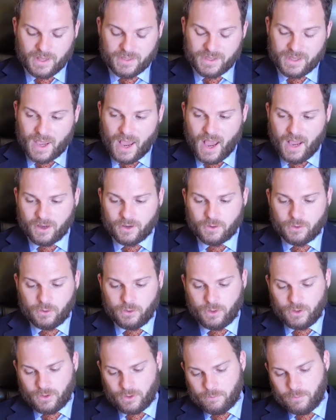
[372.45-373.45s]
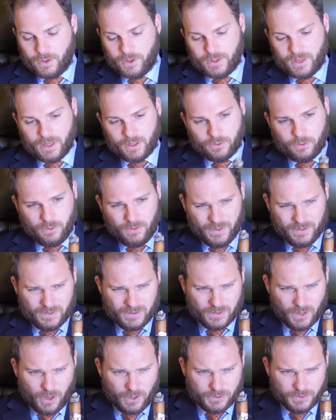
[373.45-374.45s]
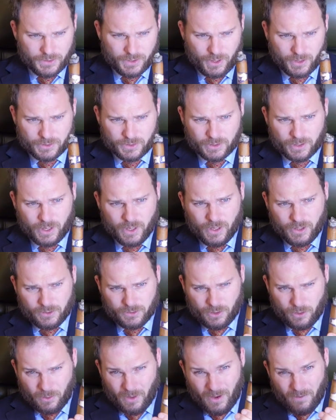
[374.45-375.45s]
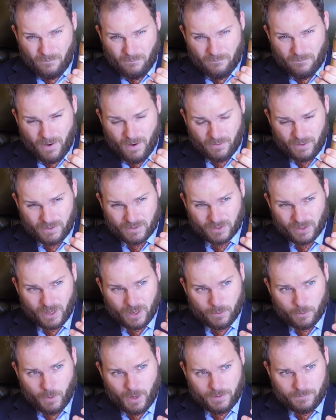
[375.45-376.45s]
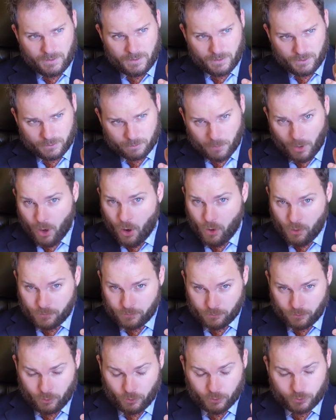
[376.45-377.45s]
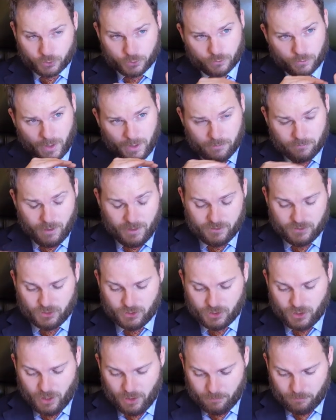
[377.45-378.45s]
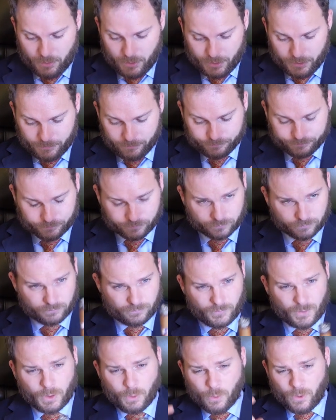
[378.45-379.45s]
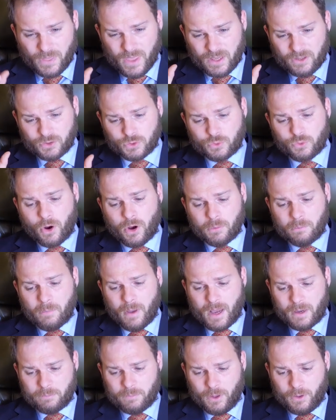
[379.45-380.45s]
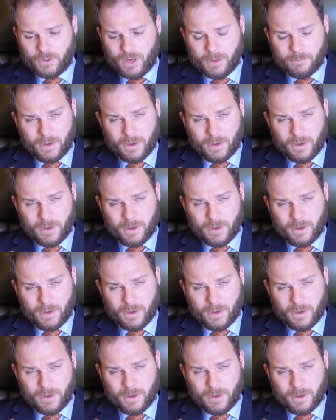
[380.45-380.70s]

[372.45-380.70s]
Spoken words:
The angle, the burn angle, this is untouched, so very slight waviness, but overall straight razor sharp burn with a strong backbone.